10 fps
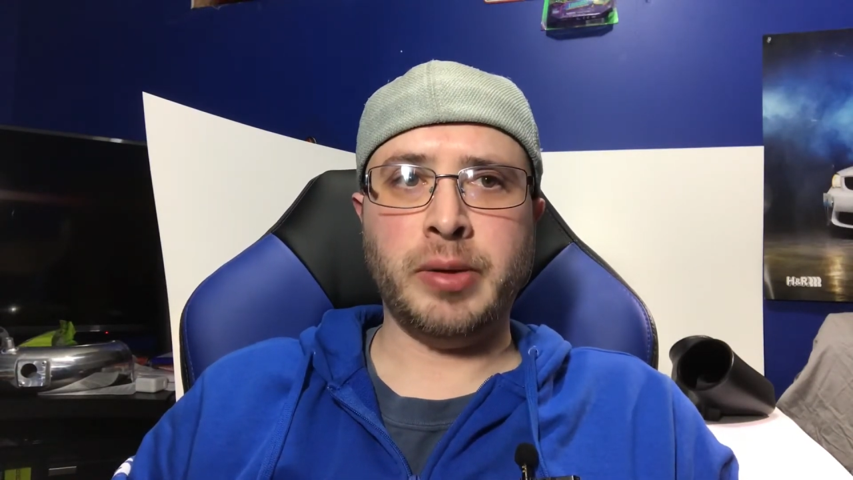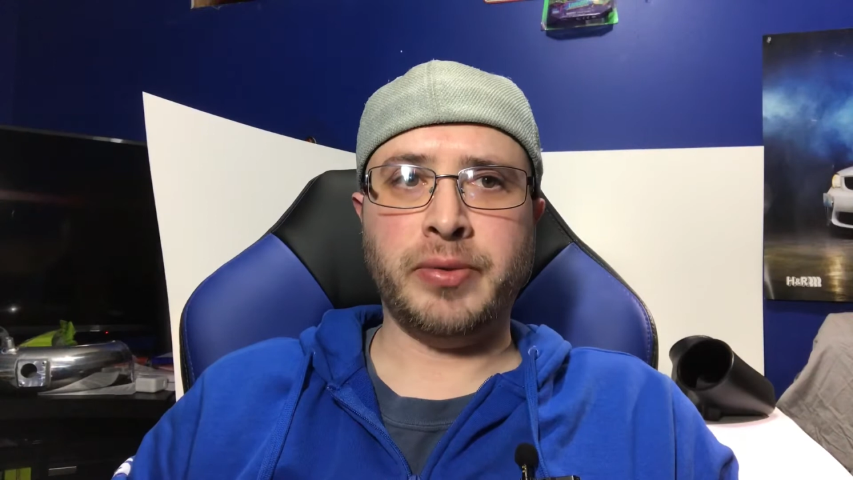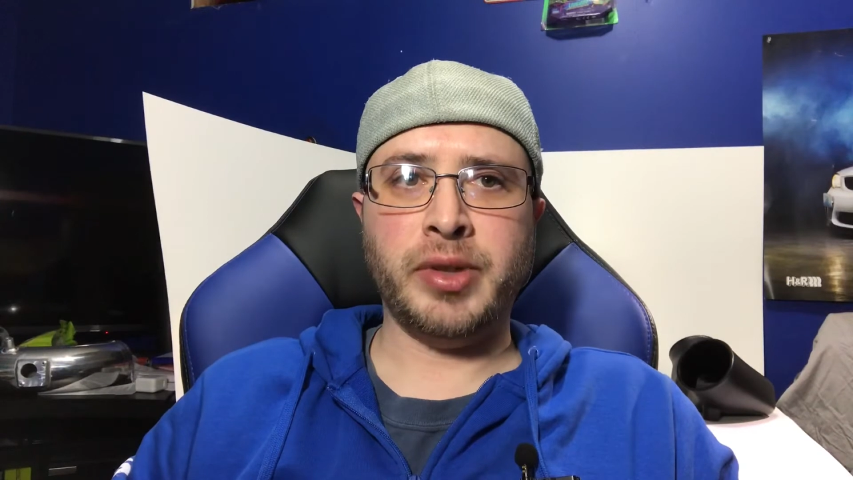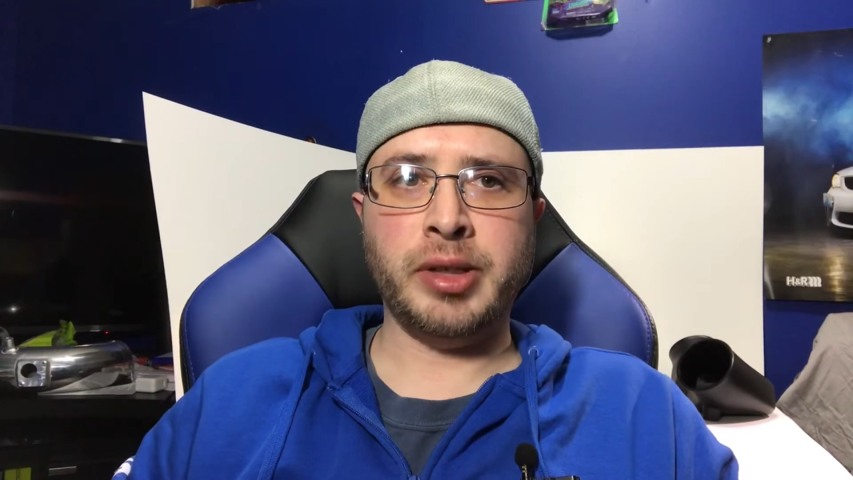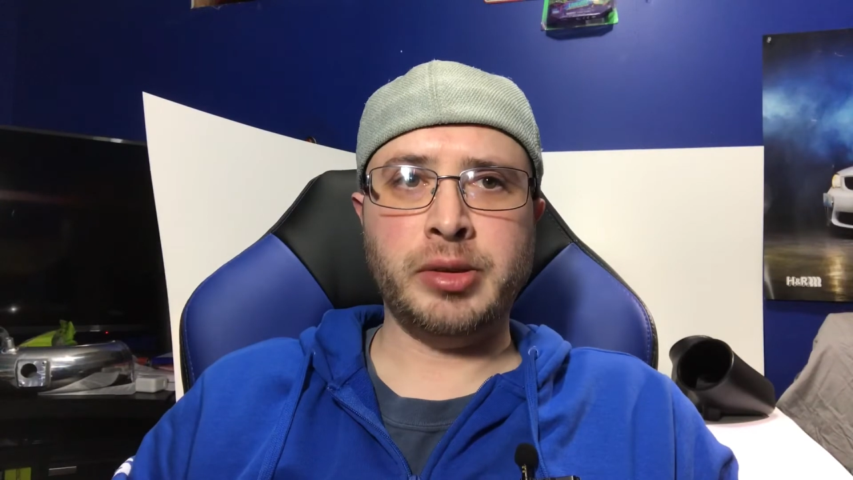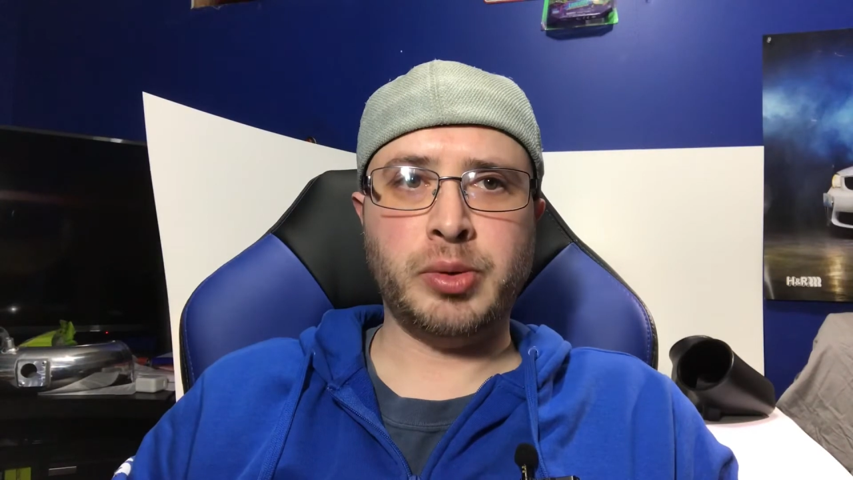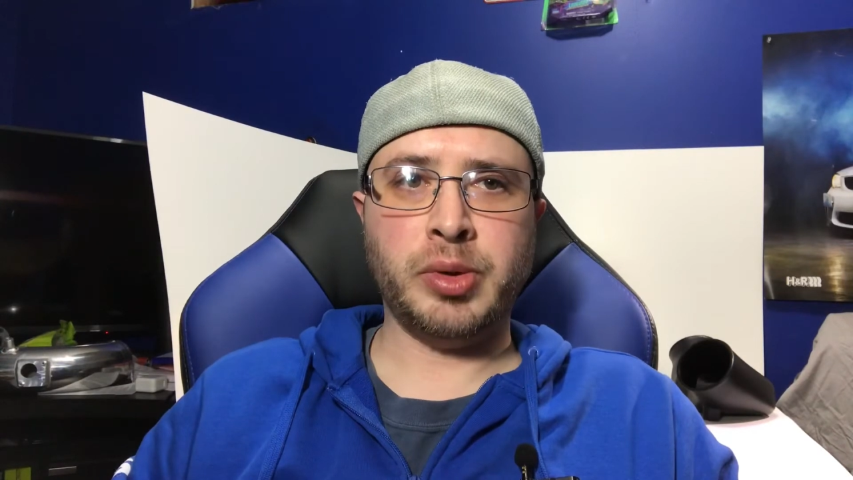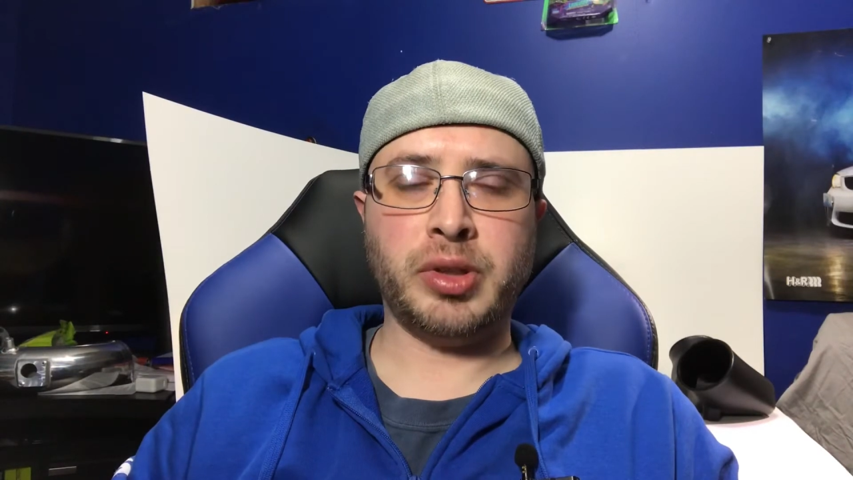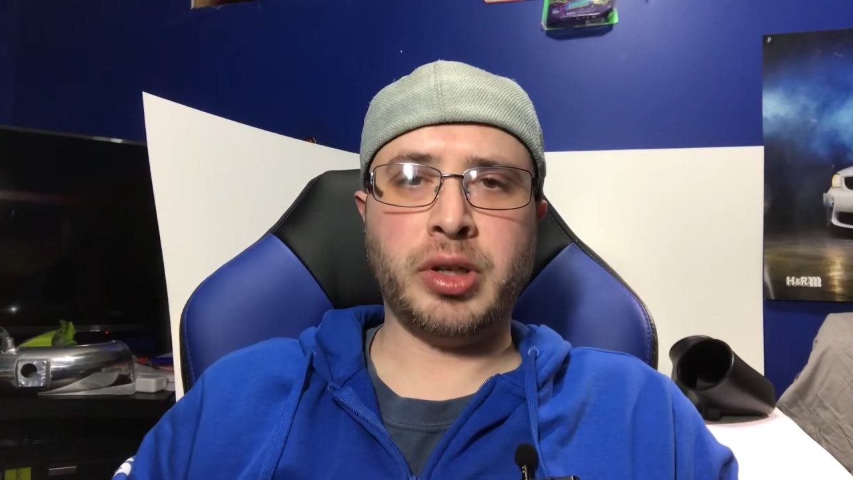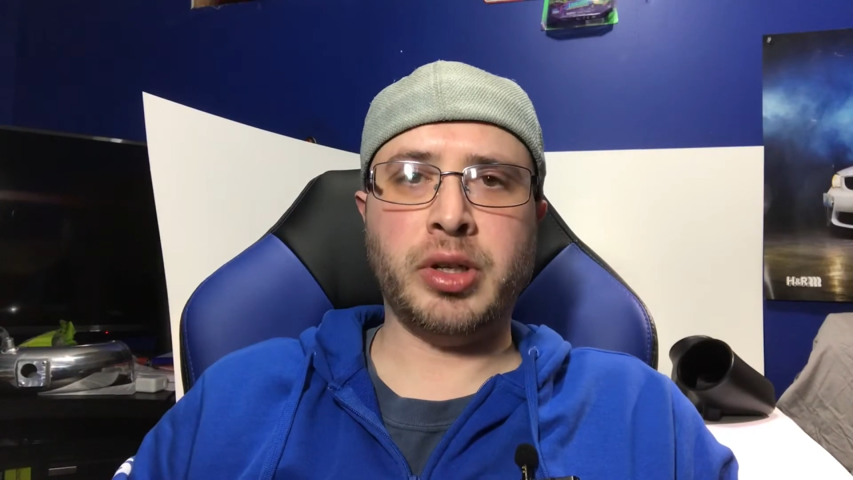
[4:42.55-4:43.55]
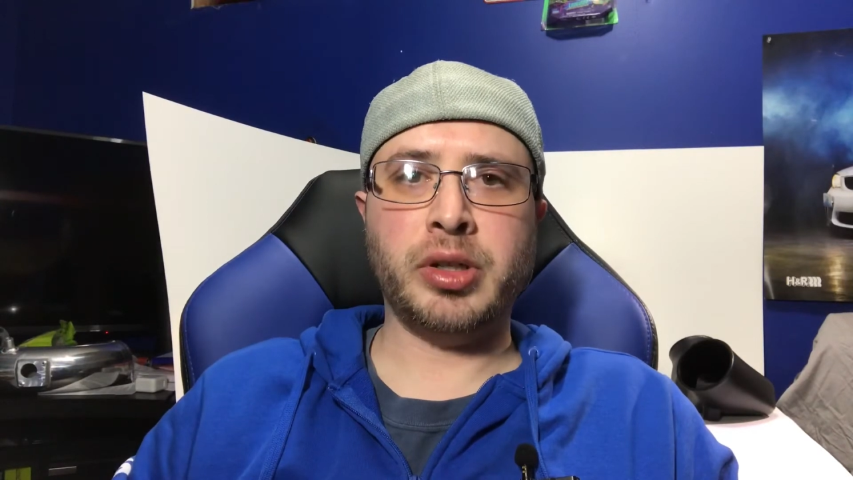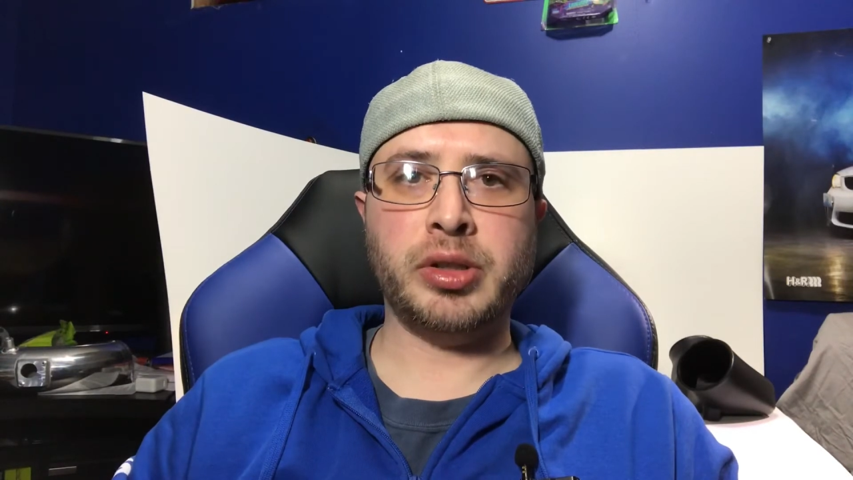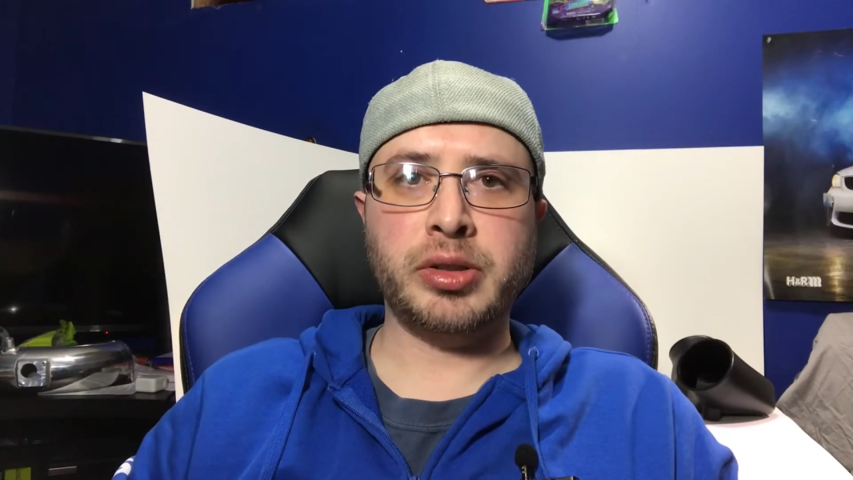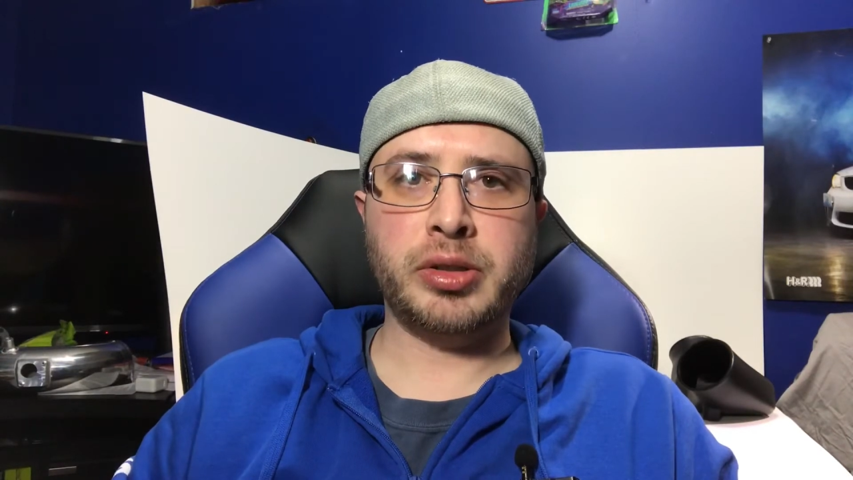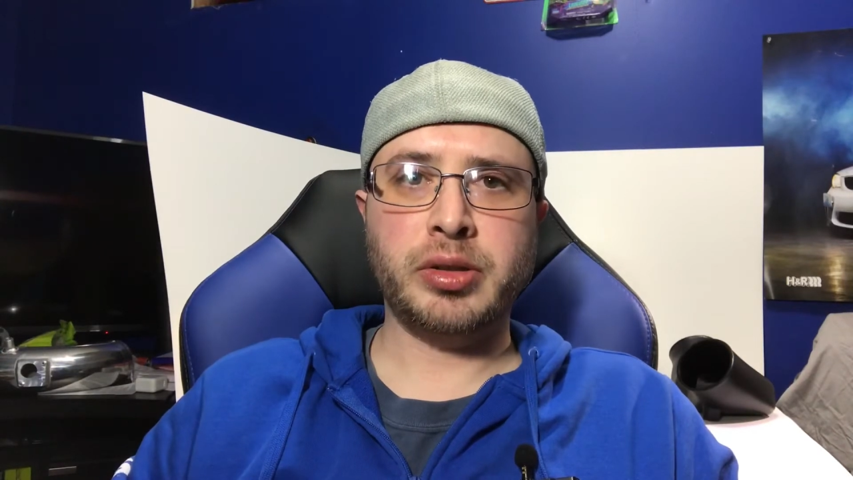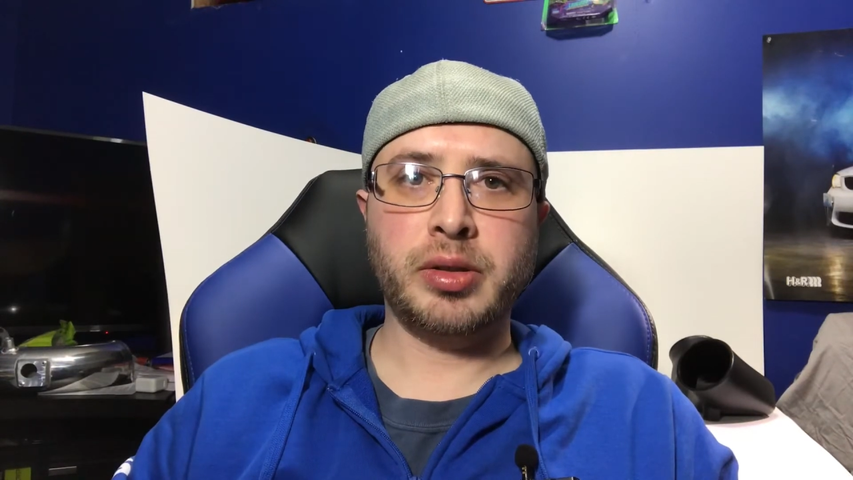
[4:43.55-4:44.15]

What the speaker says: with friends with cars,